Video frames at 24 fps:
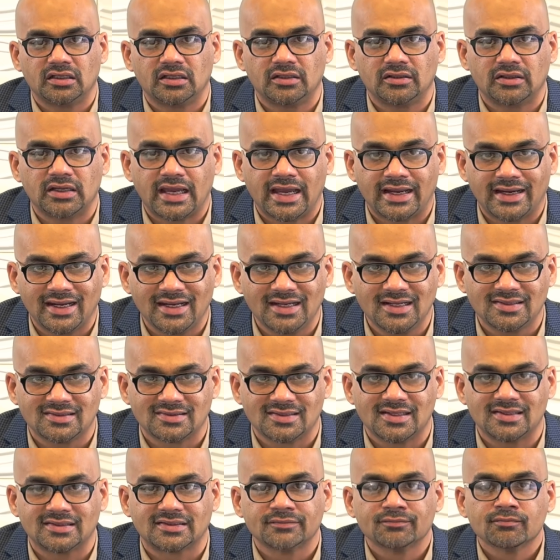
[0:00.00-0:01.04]

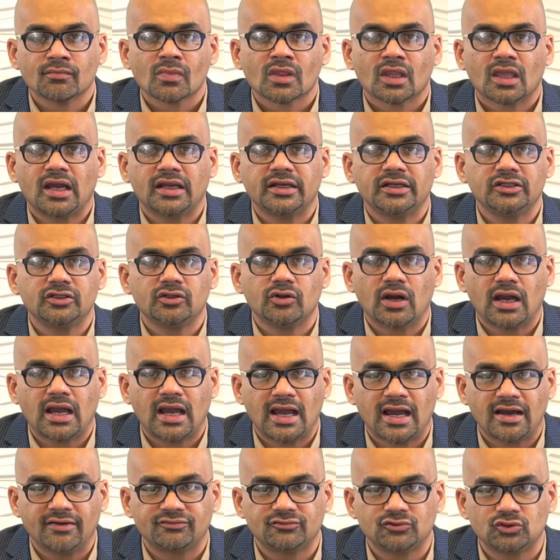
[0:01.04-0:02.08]
analysis, and you
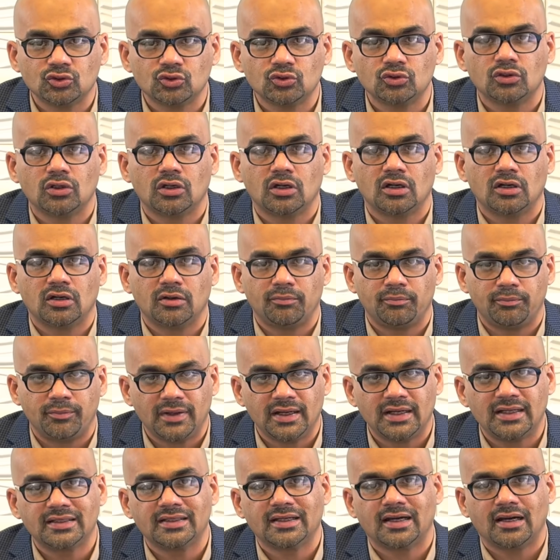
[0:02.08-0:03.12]
have to
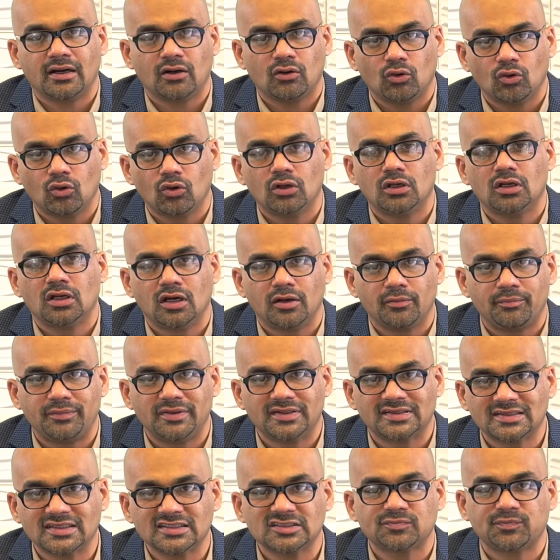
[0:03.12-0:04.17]
build a whole
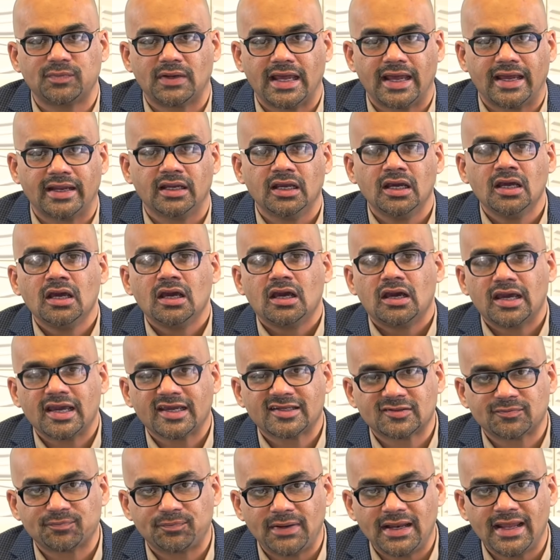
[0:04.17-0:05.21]
business plan
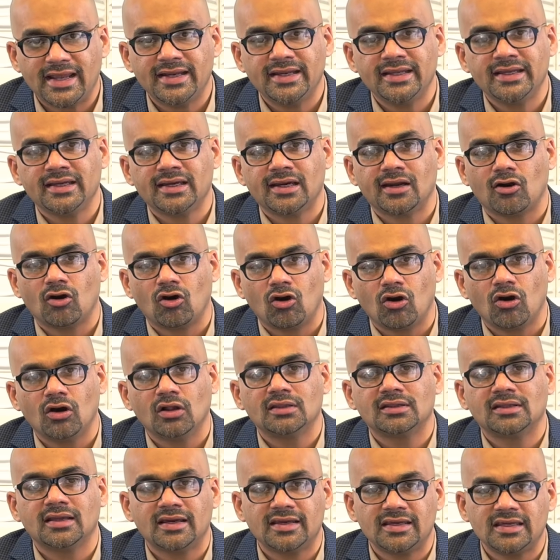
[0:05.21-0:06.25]
explaining all
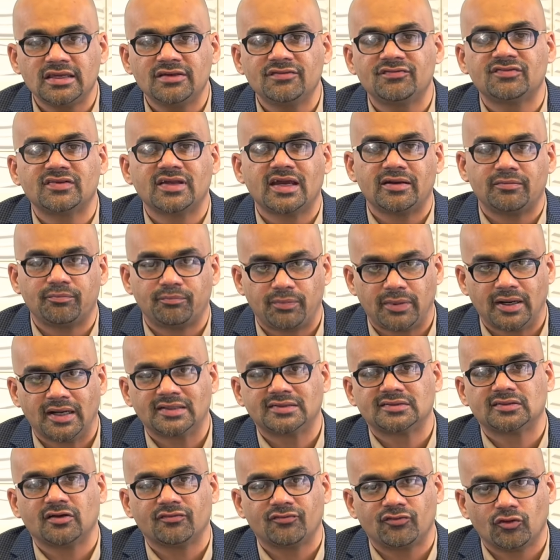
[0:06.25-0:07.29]
the ifs and
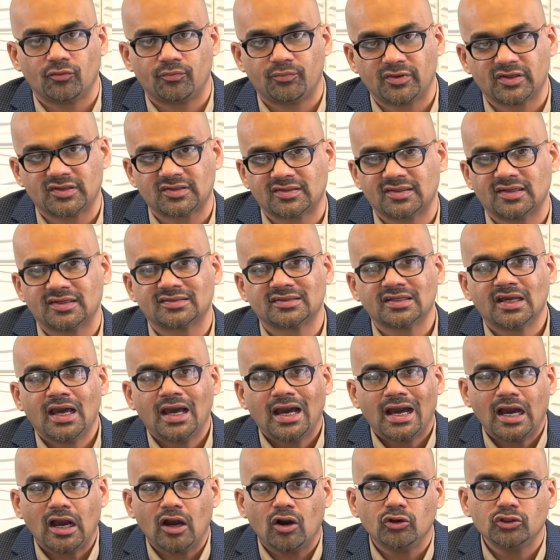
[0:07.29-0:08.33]
buts of your business,
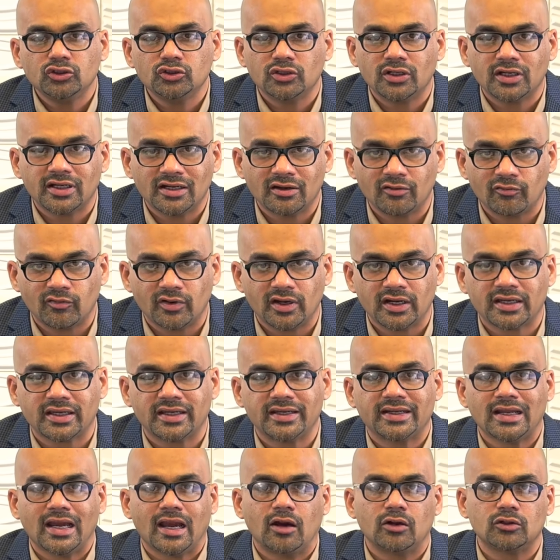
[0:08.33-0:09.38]
how you're gonna work
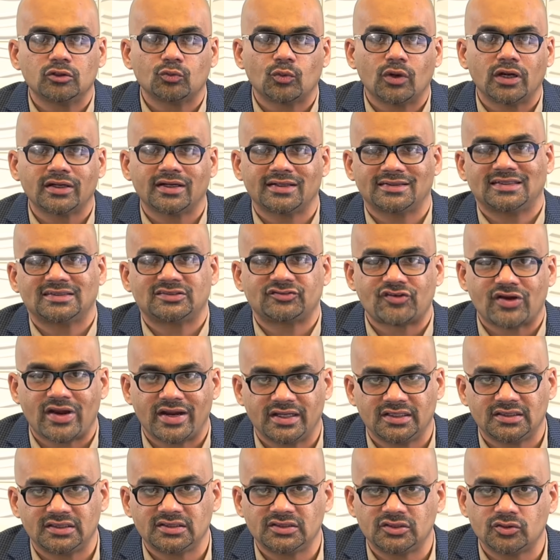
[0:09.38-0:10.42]
it out, what are the
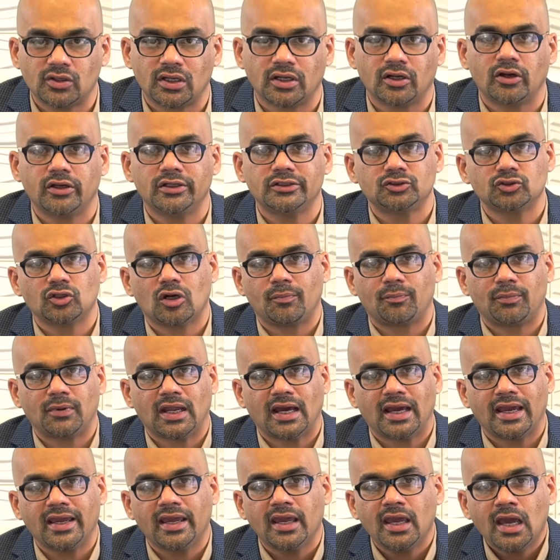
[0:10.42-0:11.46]
strategies you are going to
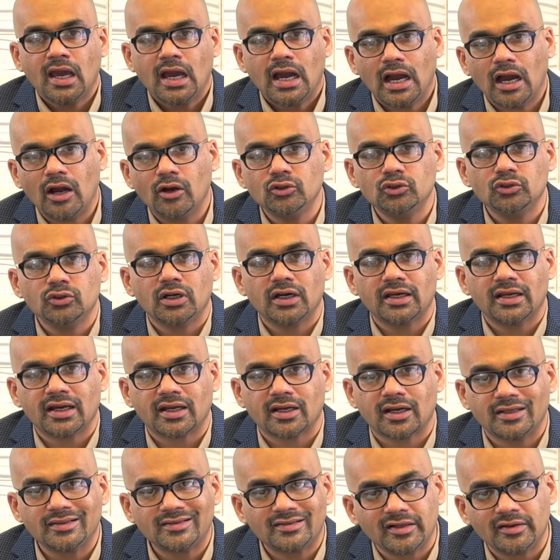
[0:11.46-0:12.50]
apply, how you're gonna
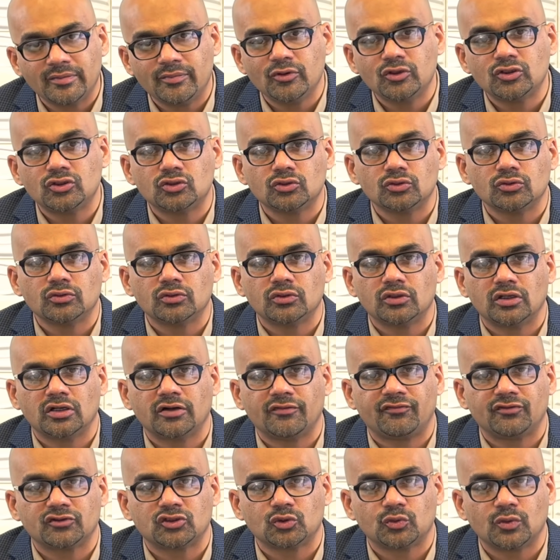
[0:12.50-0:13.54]
contribute to
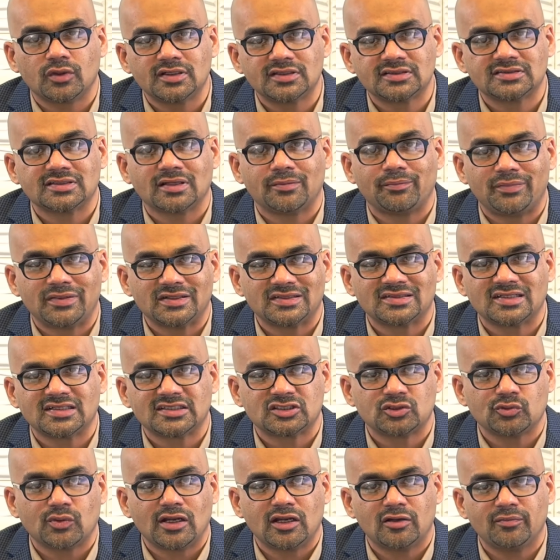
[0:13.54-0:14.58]
towards the business
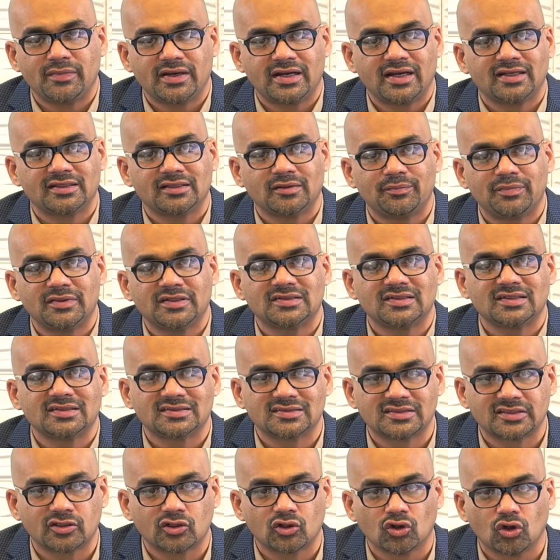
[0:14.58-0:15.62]
development and the business
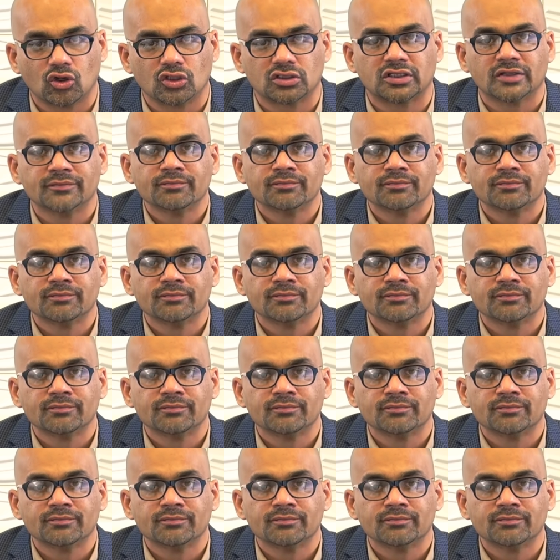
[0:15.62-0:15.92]
growth,